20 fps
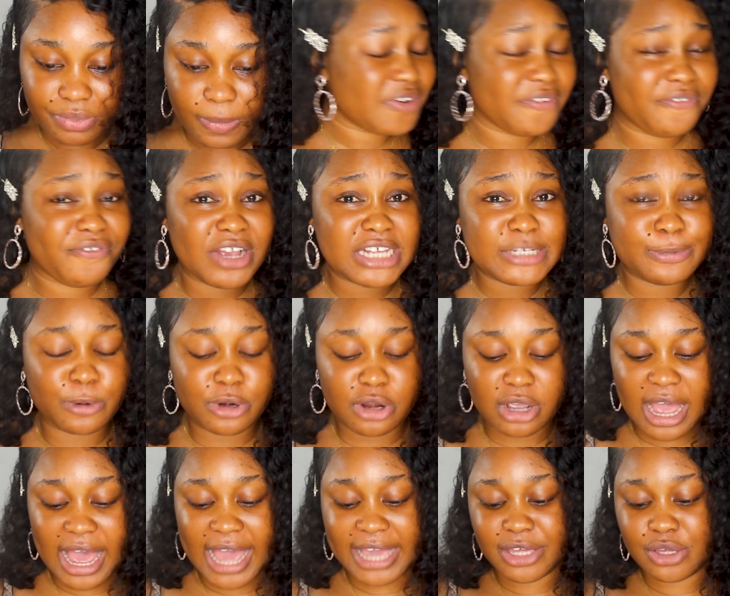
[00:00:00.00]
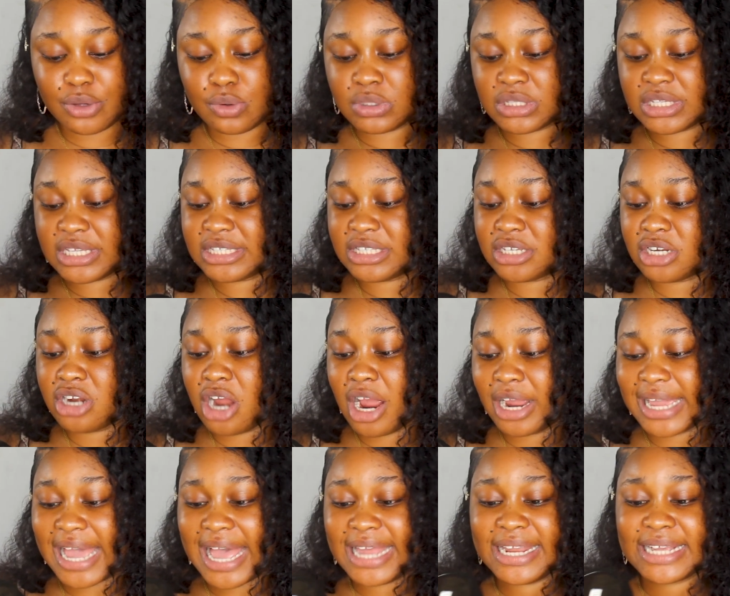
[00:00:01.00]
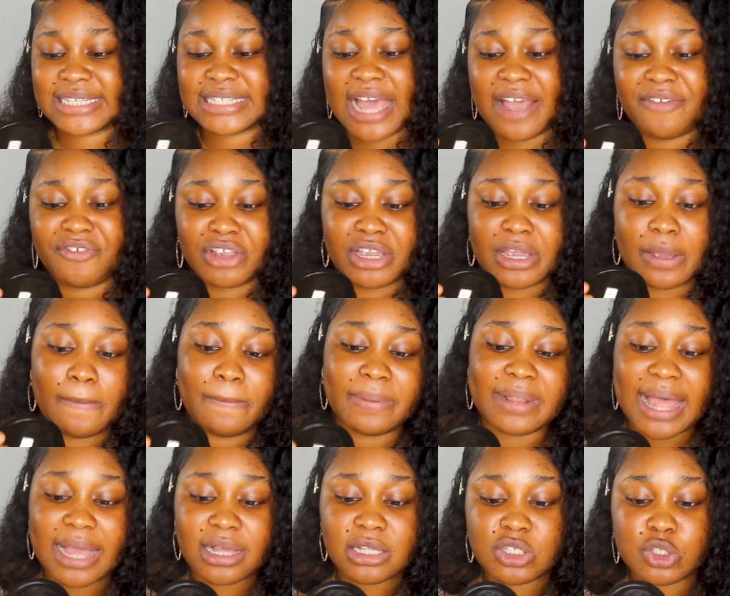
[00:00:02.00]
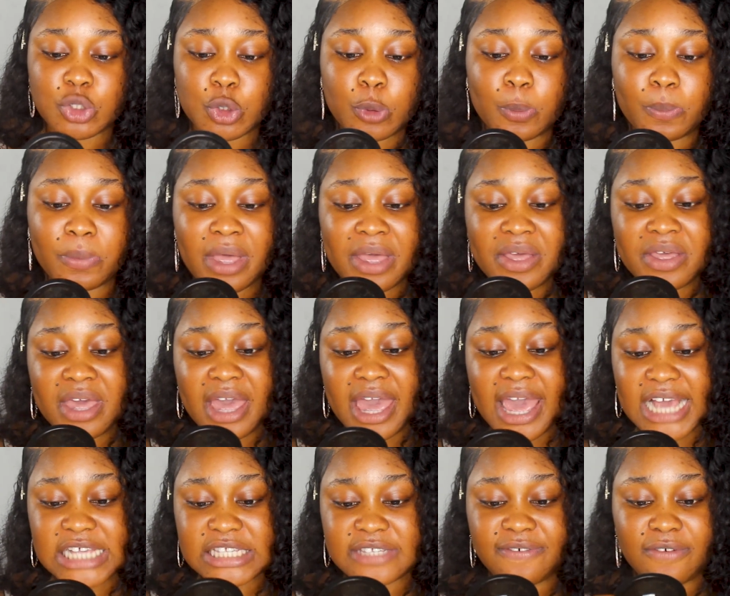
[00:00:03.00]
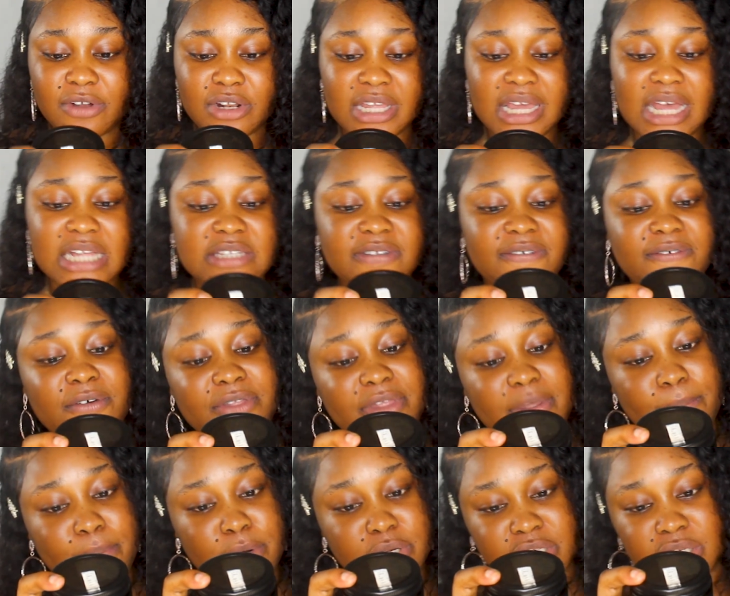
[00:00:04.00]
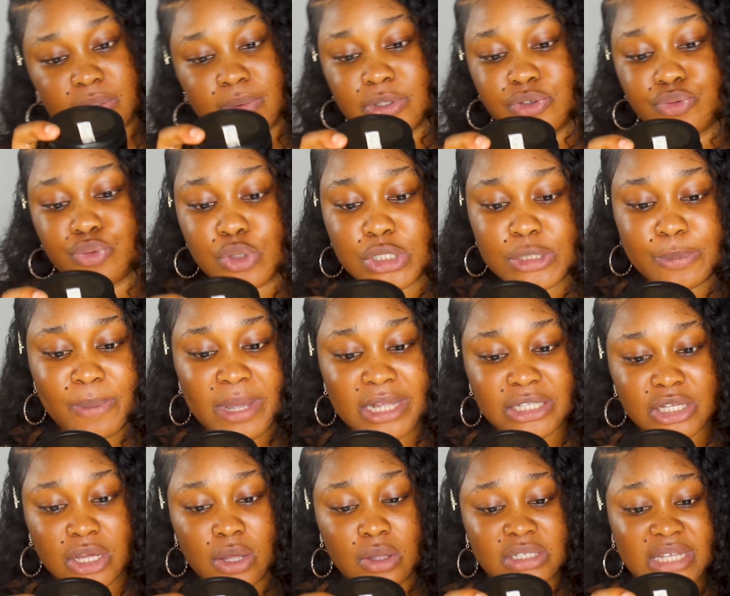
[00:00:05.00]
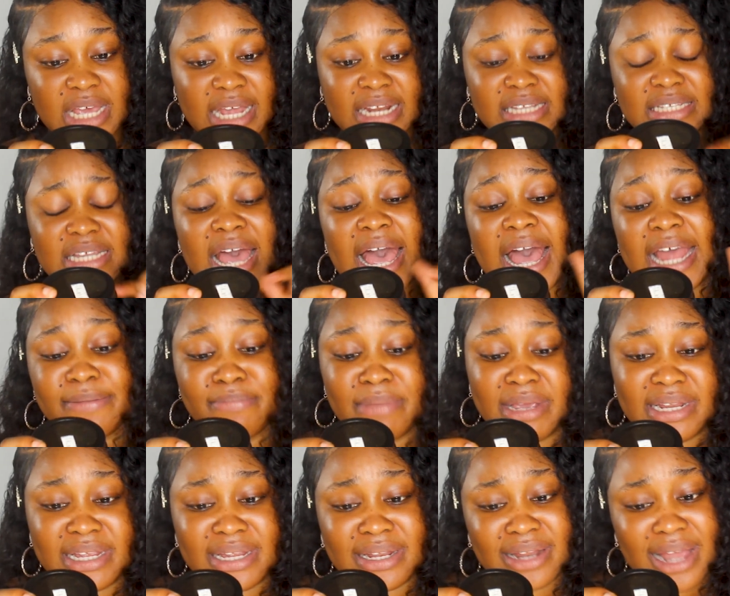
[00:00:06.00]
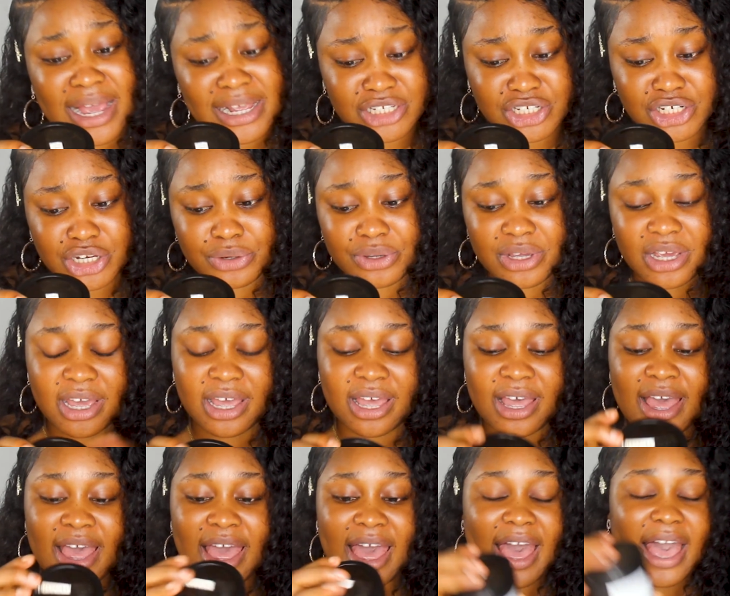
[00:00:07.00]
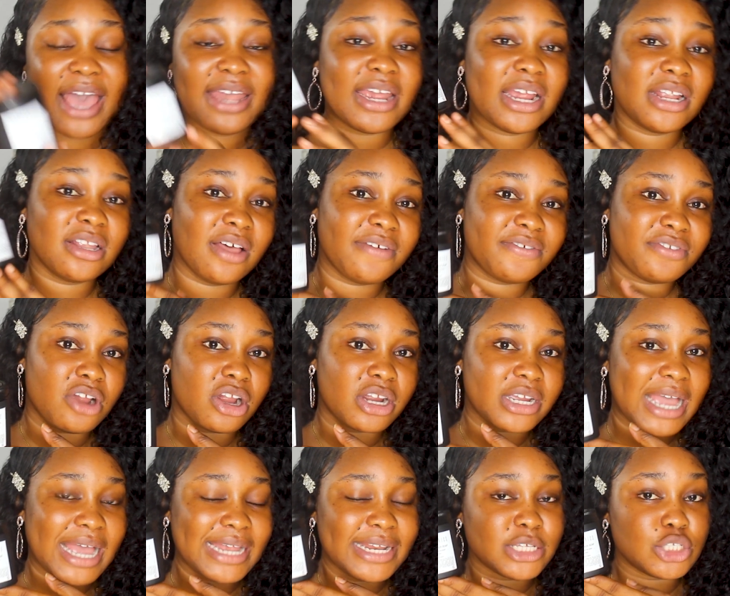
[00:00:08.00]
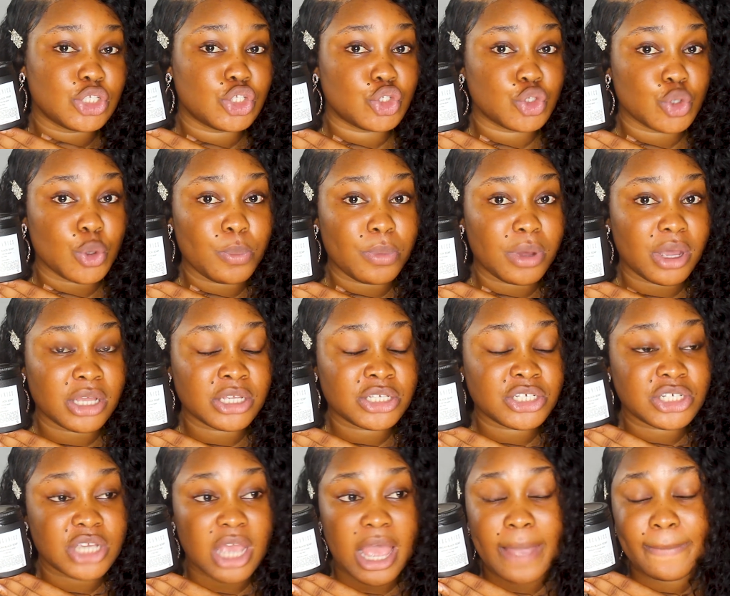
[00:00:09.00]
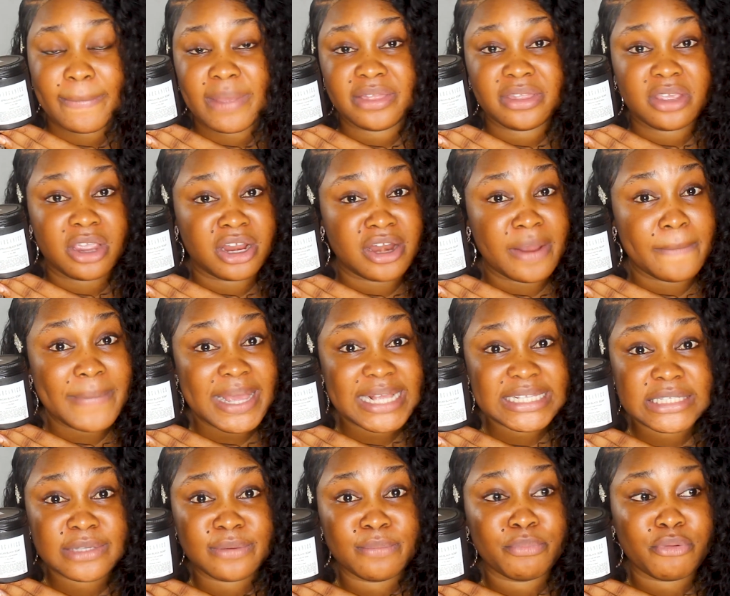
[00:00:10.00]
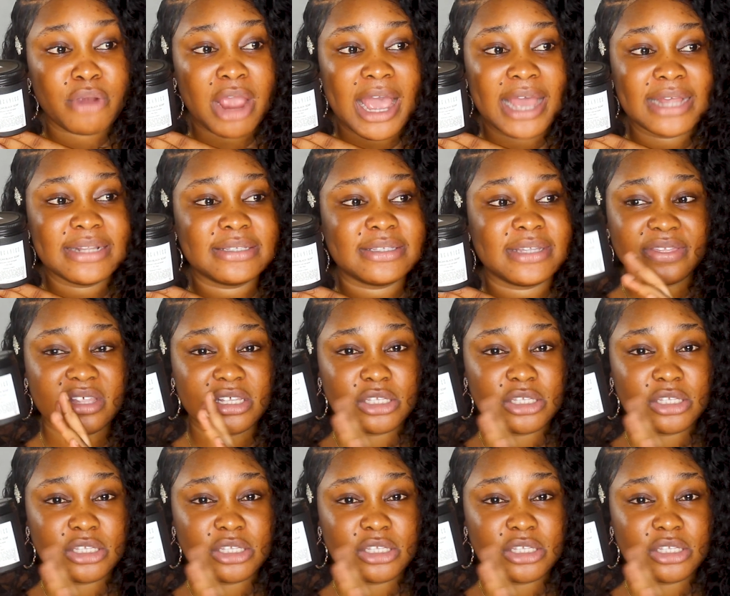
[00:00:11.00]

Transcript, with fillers: So the first product I use is the Narganics African Black Soap exfoliant for the body with rose petals and it's handmade in Nigeria and I love Narganics so much. I mean they're an amazing brand.